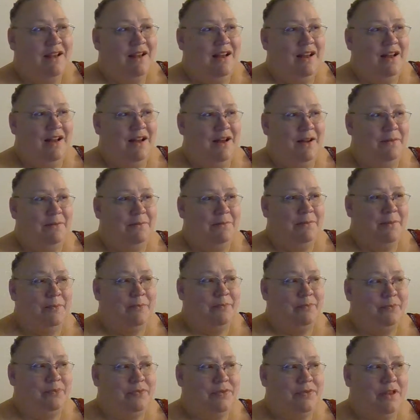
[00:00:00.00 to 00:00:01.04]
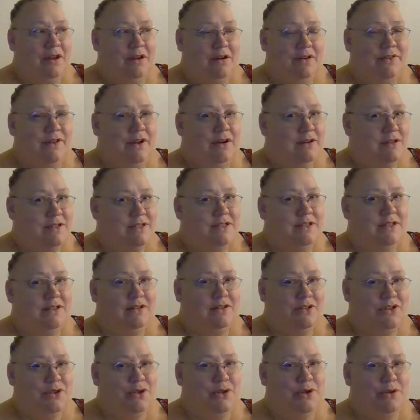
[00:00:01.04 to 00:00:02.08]
um, there is a
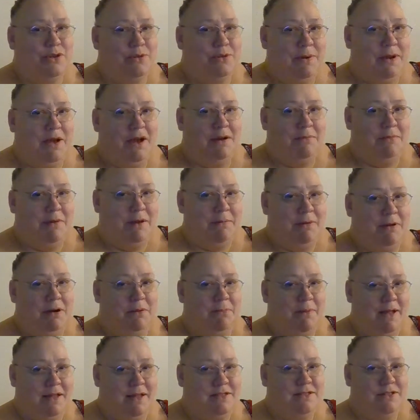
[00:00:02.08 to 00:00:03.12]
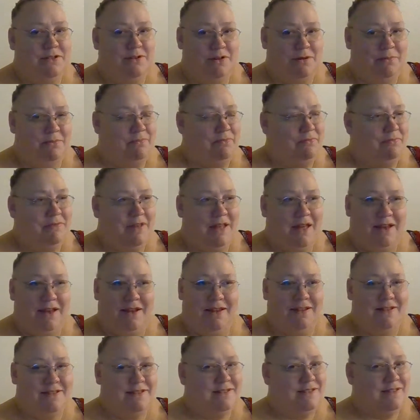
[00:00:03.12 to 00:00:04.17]
truth behind my Peter Pan syndrome. That
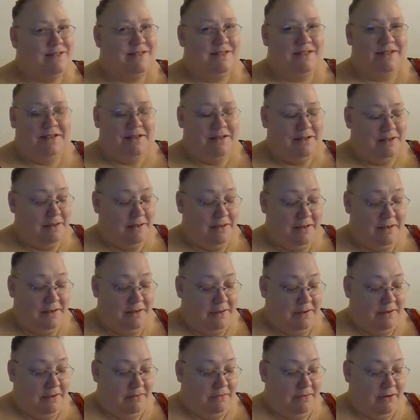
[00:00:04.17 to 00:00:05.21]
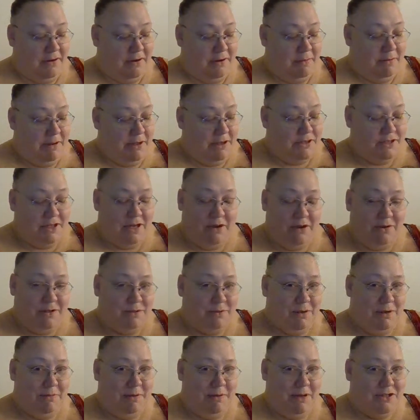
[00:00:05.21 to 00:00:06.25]
is very much, I always
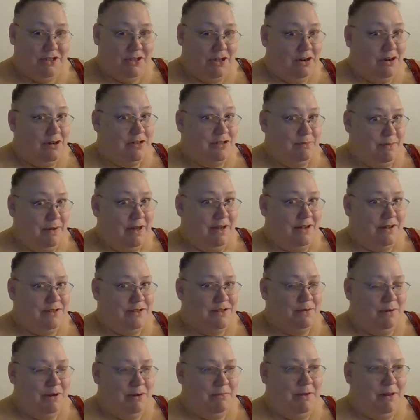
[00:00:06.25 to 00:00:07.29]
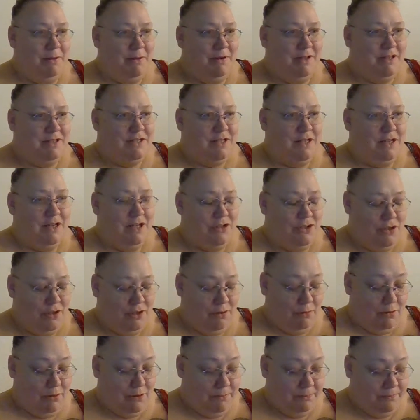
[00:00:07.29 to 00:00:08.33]
want to be in charge, but I also want to be the biggest teenager in
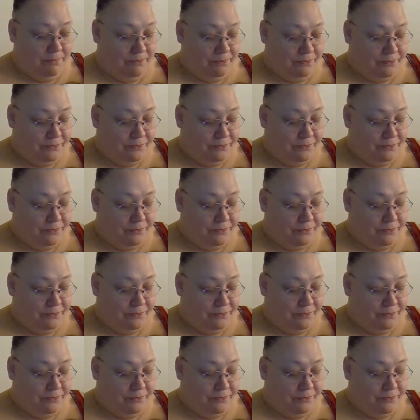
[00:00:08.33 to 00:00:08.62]
the room.